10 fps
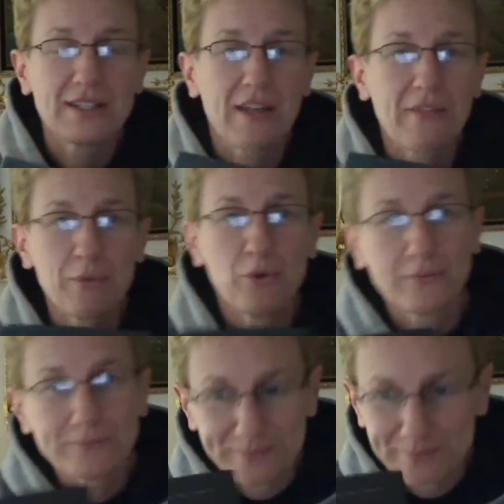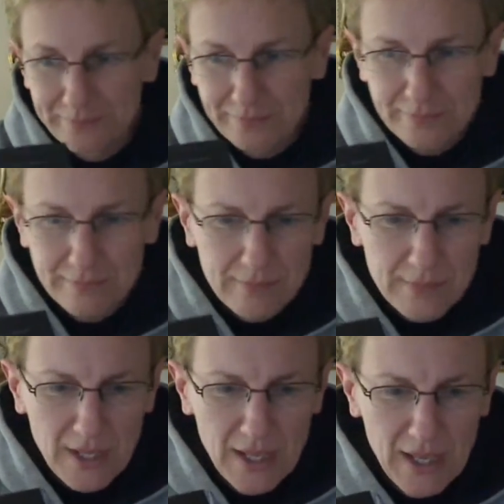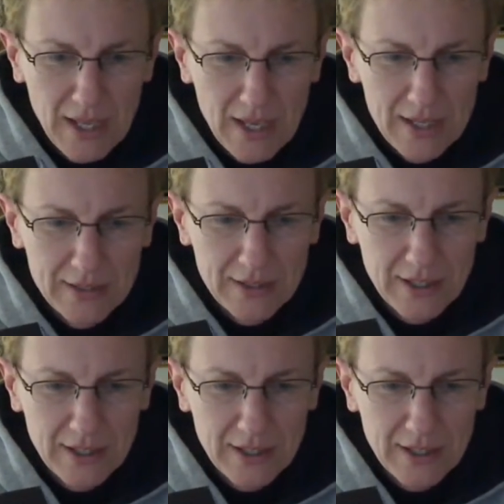is on the moon. And